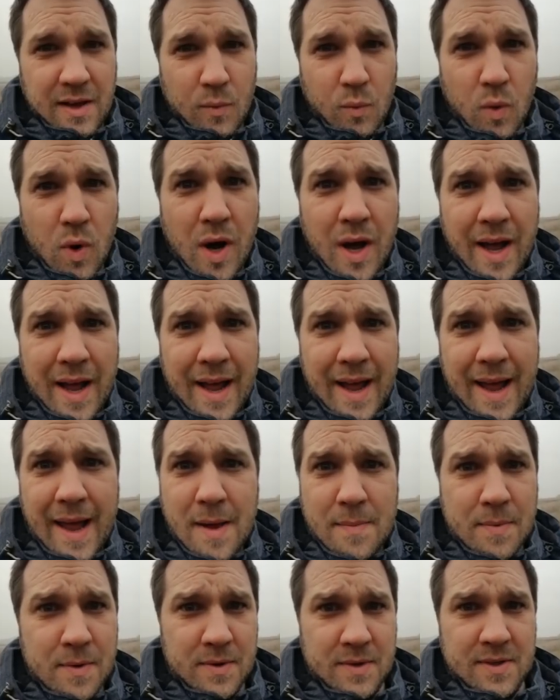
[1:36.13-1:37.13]
What
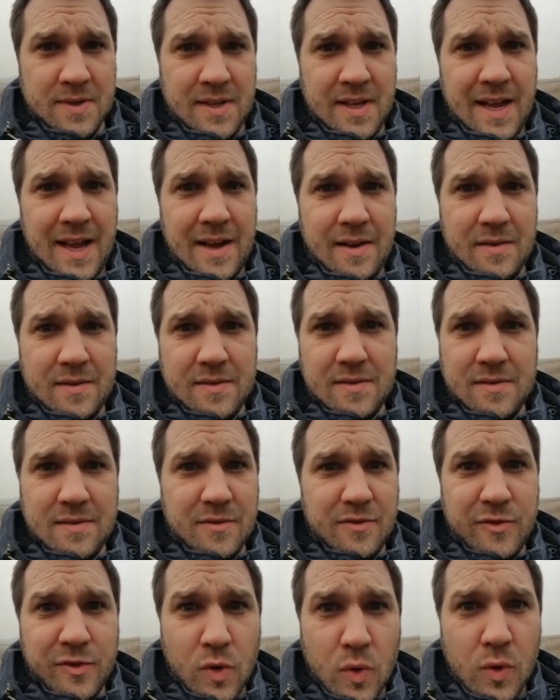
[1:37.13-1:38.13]
happened?
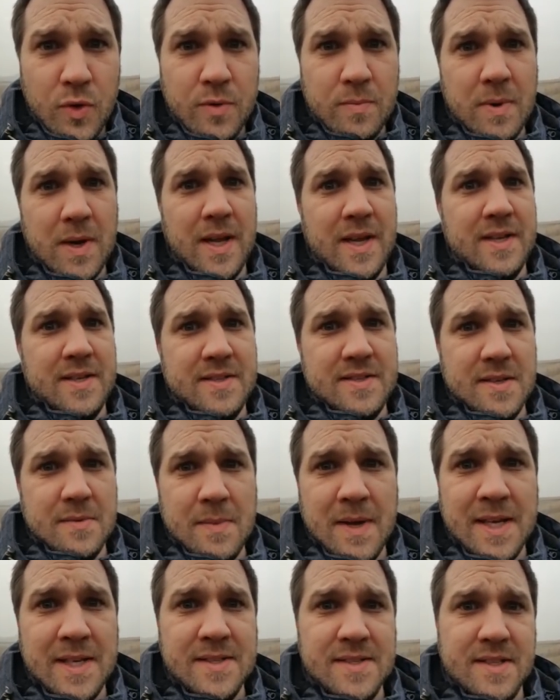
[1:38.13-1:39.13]
Fourth place,
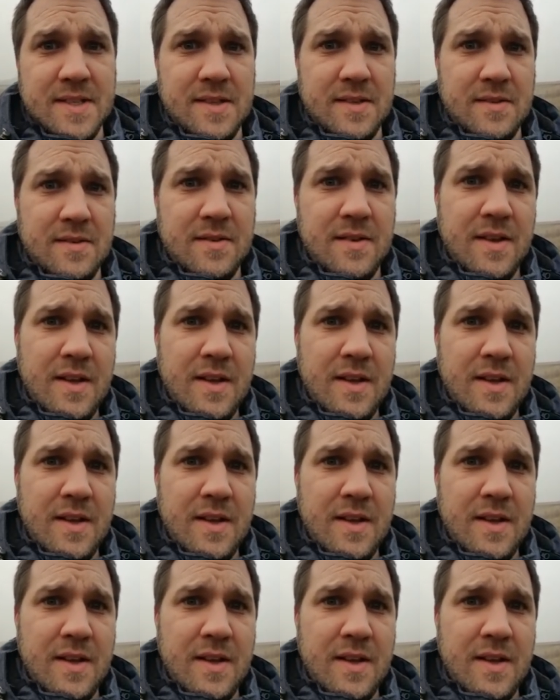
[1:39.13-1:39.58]
amazing.